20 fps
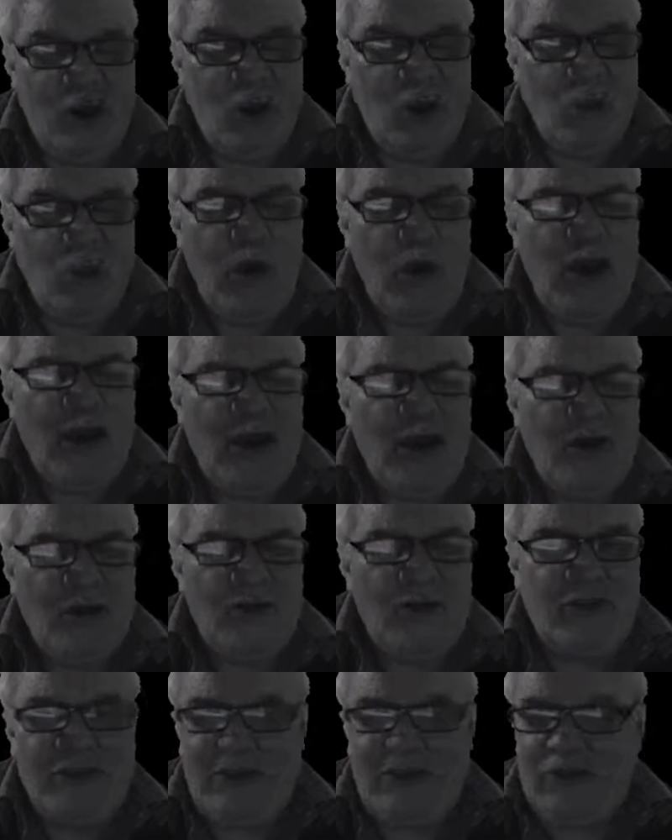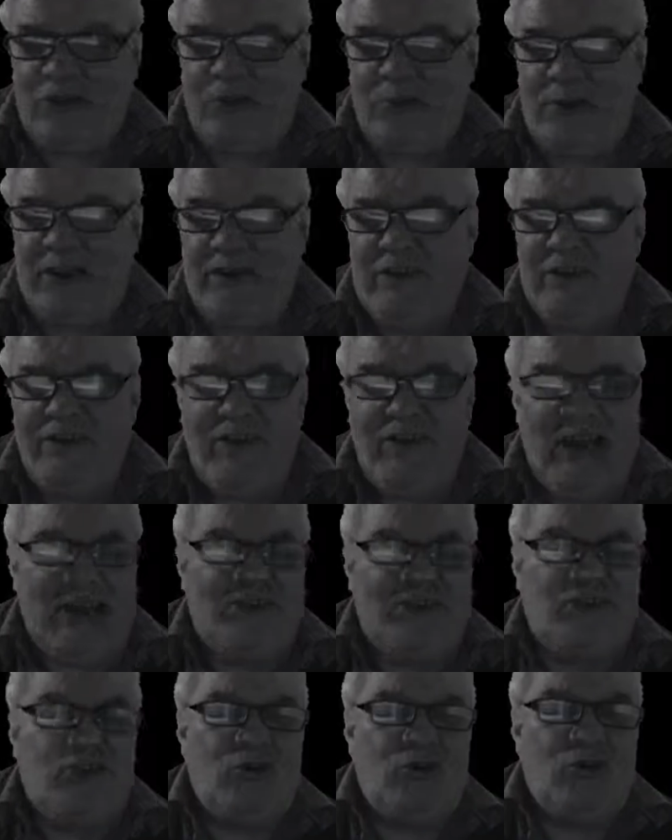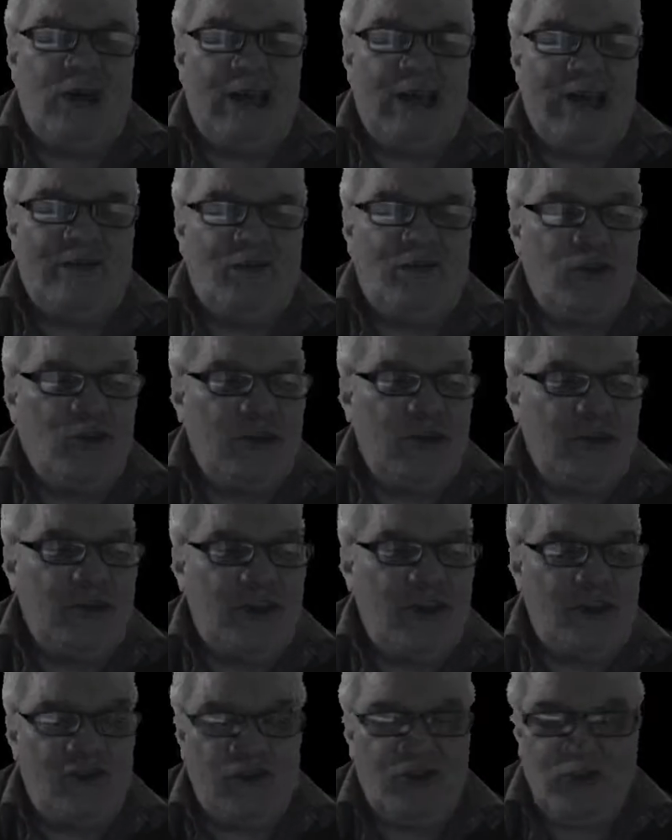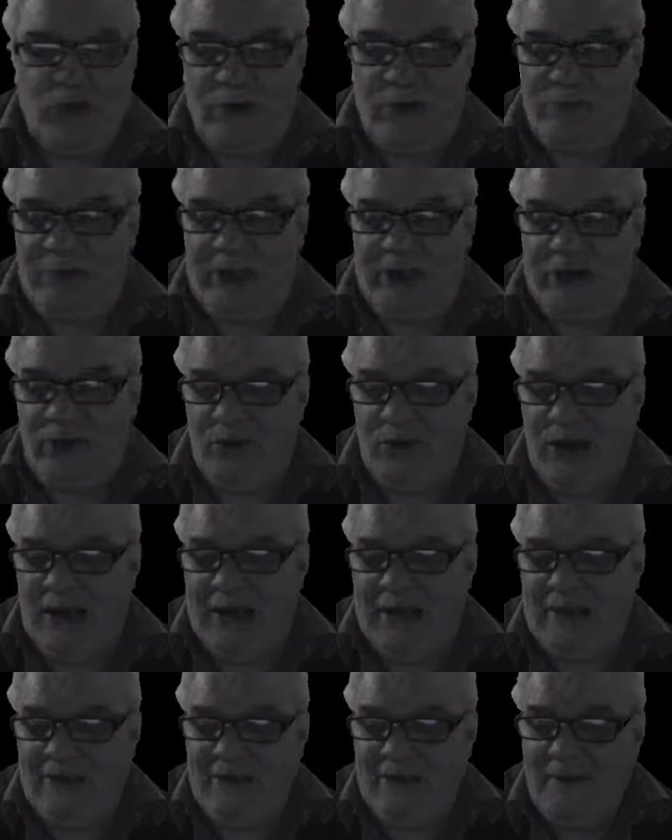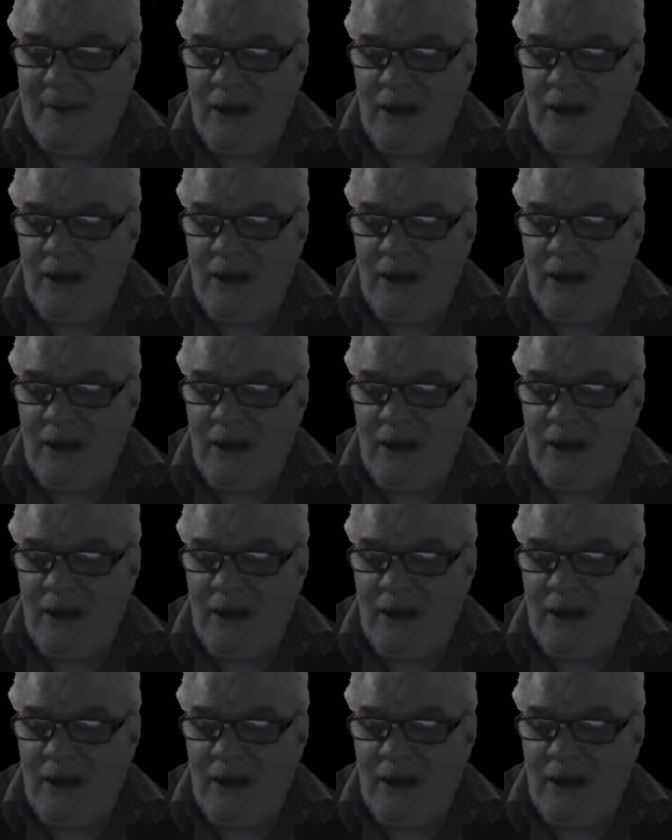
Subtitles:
wow, there must be a faster way of doing this or a better way.